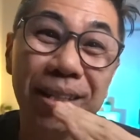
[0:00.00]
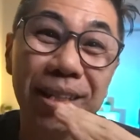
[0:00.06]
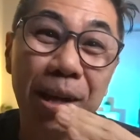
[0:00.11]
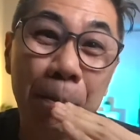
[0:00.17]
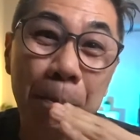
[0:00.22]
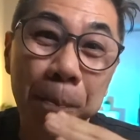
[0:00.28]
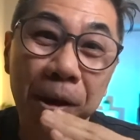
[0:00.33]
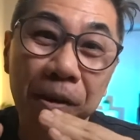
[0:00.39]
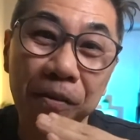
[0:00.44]
a
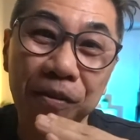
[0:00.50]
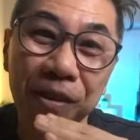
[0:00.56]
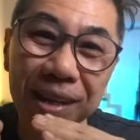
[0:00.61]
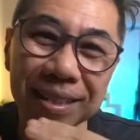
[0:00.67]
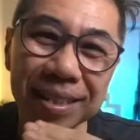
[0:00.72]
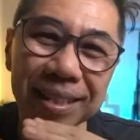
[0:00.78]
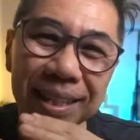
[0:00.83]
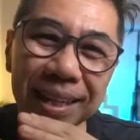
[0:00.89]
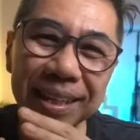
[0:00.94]
perfect
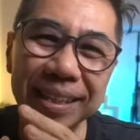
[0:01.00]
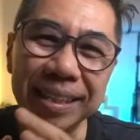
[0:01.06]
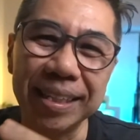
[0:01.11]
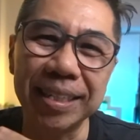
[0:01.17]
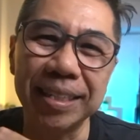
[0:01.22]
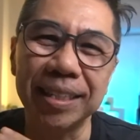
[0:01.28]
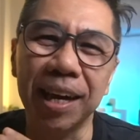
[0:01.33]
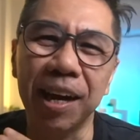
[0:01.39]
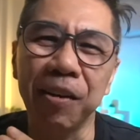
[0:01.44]
slide
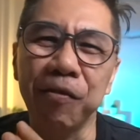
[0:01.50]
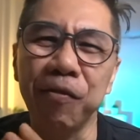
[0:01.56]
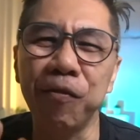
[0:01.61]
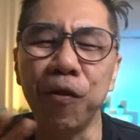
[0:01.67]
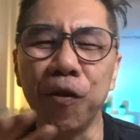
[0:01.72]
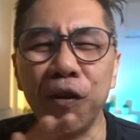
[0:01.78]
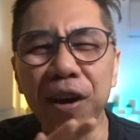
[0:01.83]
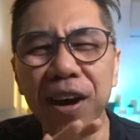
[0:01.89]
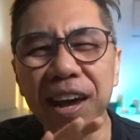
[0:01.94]
design
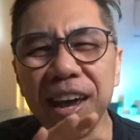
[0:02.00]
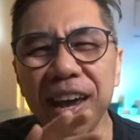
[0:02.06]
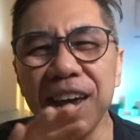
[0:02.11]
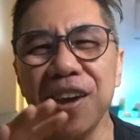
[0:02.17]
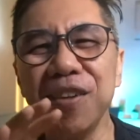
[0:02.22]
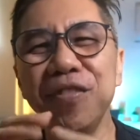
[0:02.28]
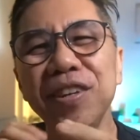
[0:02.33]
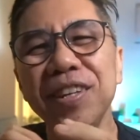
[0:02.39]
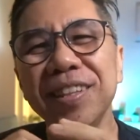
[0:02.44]
for
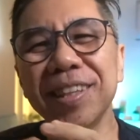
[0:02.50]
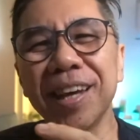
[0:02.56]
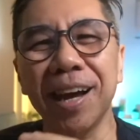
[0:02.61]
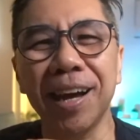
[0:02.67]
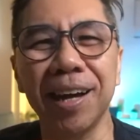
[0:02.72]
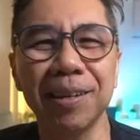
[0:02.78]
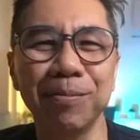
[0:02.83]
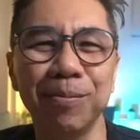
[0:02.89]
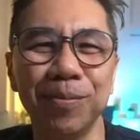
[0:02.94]
every
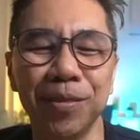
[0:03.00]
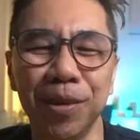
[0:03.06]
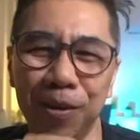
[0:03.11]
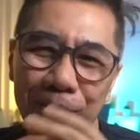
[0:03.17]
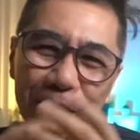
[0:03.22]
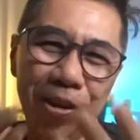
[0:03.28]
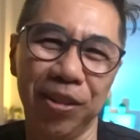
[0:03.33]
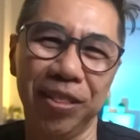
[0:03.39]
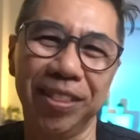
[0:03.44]
type of
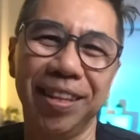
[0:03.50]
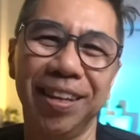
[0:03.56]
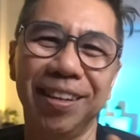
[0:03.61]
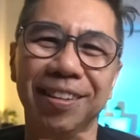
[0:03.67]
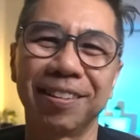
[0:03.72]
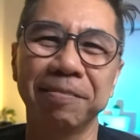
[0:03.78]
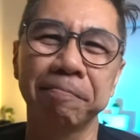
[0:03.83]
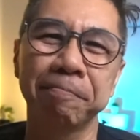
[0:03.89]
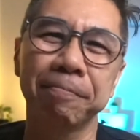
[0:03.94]
content.
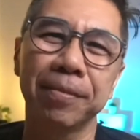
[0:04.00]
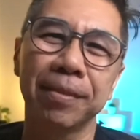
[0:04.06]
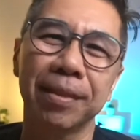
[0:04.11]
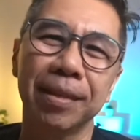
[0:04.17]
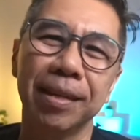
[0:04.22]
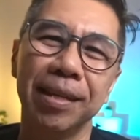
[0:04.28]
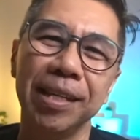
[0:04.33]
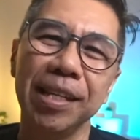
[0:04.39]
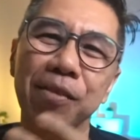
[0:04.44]

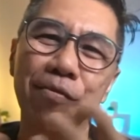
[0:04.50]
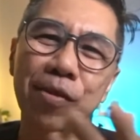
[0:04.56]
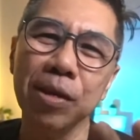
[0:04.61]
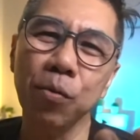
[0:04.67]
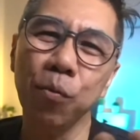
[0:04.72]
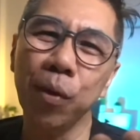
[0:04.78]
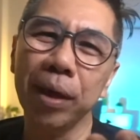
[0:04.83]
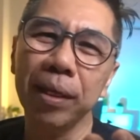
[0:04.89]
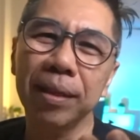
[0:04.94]
Even
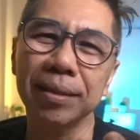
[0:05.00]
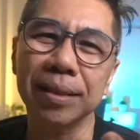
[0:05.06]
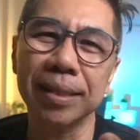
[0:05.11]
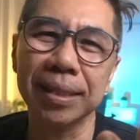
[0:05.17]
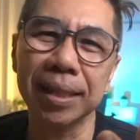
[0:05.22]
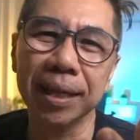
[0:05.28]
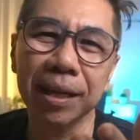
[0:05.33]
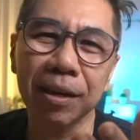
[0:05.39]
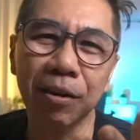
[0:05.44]
when the
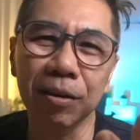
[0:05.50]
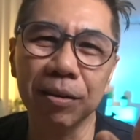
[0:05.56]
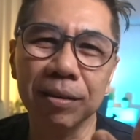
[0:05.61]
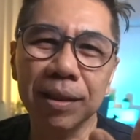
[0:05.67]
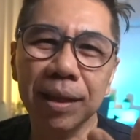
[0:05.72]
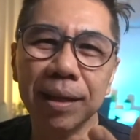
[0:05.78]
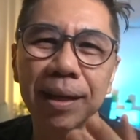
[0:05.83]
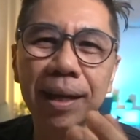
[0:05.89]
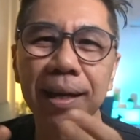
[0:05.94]
slide
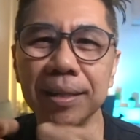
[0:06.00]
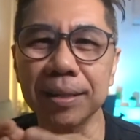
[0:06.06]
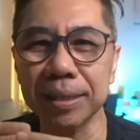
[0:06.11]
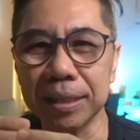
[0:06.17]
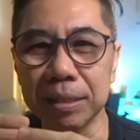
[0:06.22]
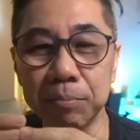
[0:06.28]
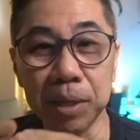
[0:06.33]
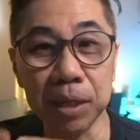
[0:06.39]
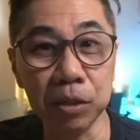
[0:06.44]
content has
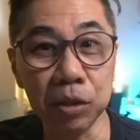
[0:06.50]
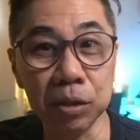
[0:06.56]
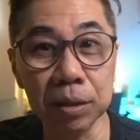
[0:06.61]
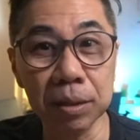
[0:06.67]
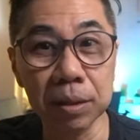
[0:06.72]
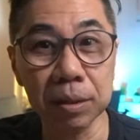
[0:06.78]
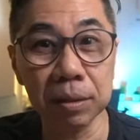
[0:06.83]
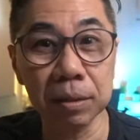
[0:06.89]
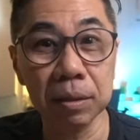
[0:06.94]

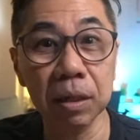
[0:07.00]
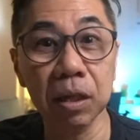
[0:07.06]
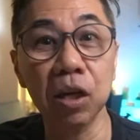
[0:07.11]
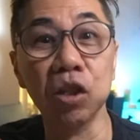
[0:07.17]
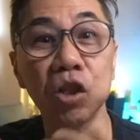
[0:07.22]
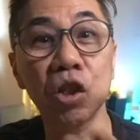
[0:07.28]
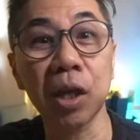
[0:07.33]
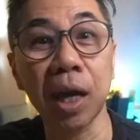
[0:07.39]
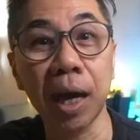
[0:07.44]
images, a
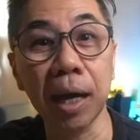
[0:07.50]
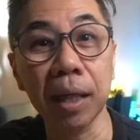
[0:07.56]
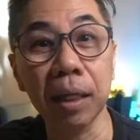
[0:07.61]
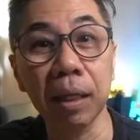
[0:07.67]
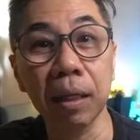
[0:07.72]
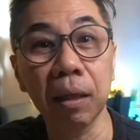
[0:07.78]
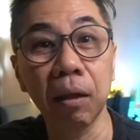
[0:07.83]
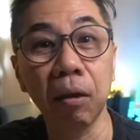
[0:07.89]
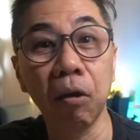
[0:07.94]
chart,
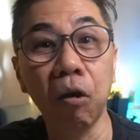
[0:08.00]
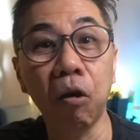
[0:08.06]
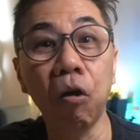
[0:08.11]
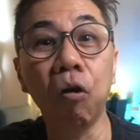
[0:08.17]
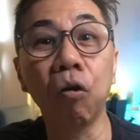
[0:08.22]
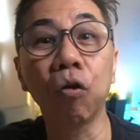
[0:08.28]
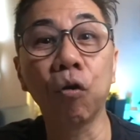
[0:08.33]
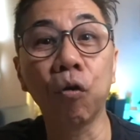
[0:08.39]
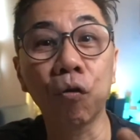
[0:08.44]

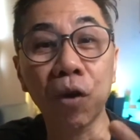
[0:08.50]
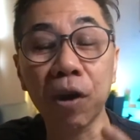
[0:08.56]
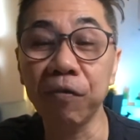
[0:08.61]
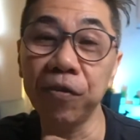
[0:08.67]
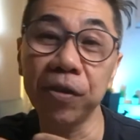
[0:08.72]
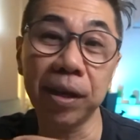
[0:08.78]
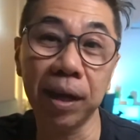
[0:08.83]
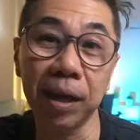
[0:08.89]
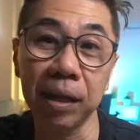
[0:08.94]
or
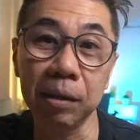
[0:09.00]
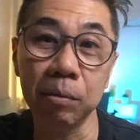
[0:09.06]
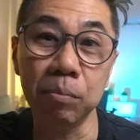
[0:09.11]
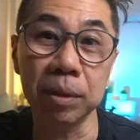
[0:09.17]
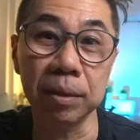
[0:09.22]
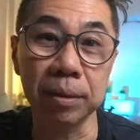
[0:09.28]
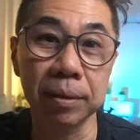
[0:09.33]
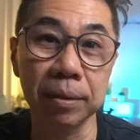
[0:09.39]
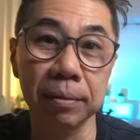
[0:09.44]
graphic
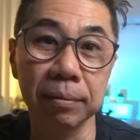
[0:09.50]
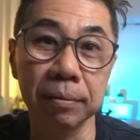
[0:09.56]
elements,